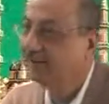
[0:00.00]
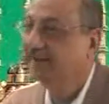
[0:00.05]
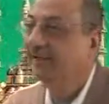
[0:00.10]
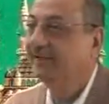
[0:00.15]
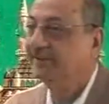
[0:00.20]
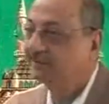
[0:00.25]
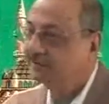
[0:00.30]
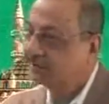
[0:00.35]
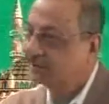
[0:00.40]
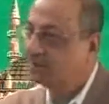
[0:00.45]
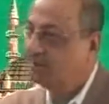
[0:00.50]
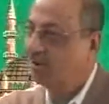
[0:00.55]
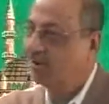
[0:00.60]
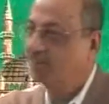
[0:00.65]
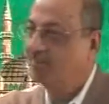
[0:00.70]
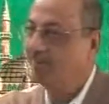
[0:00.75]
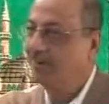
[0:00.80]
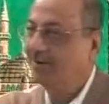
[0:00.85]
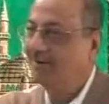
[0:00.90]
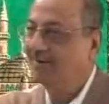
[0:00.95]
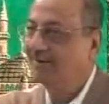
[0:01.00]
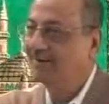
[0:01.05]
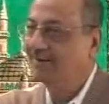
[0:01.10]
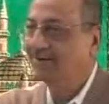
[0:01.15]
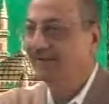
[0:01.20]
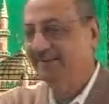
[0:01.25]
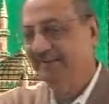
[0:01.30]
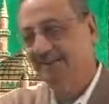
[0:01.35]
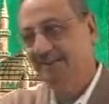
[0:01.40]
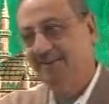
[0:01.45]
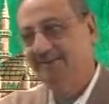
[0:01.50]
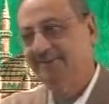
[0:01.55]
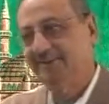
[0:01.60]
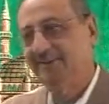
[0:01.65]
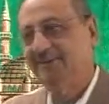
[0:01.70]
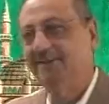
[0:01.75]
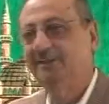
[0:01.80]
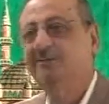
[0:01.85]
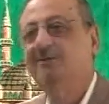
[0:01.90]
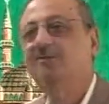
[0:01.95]
Is it normal? Yes,
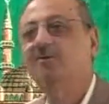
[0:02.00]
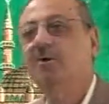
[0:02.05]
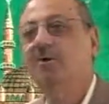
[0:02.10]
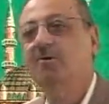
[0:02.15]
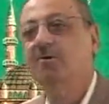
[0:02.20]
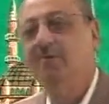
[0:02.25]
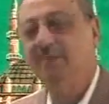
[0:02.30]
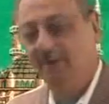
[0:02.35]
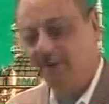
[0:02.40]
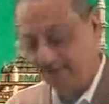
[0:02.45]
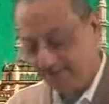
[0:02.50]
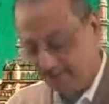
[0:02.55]
it is normal.